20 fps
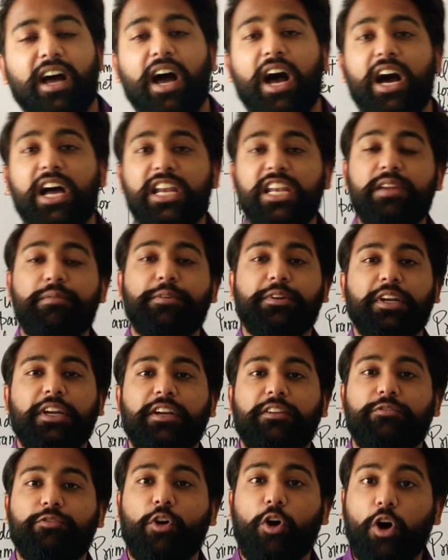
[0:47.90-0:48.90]

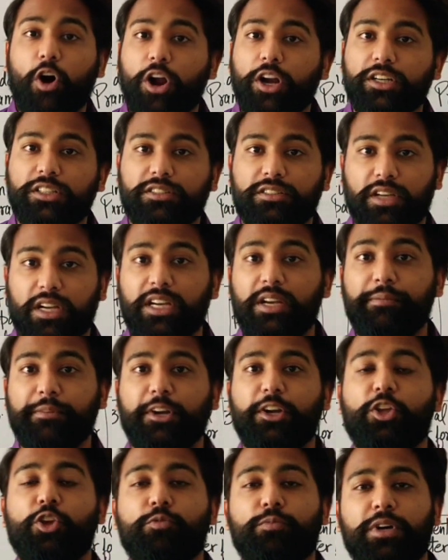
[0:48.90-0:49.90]
unlimited wants,
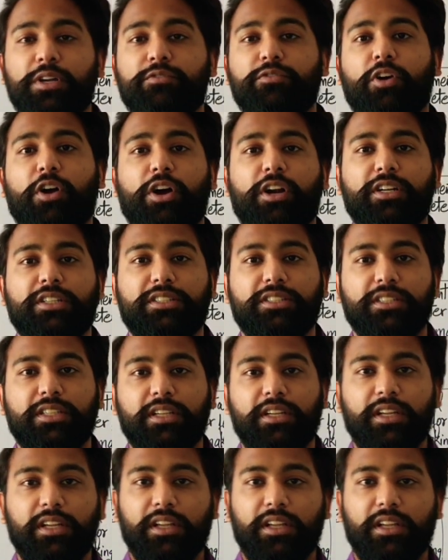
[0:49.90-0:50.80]
unlimited human wants.